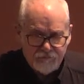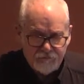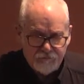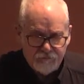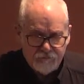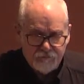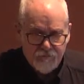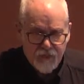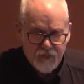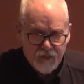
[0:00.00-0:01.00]

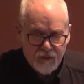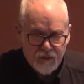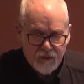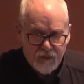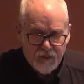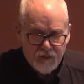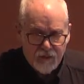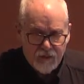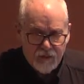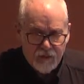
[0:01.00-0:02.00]

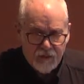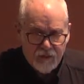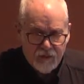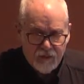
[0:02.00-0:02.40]
Nothing is said.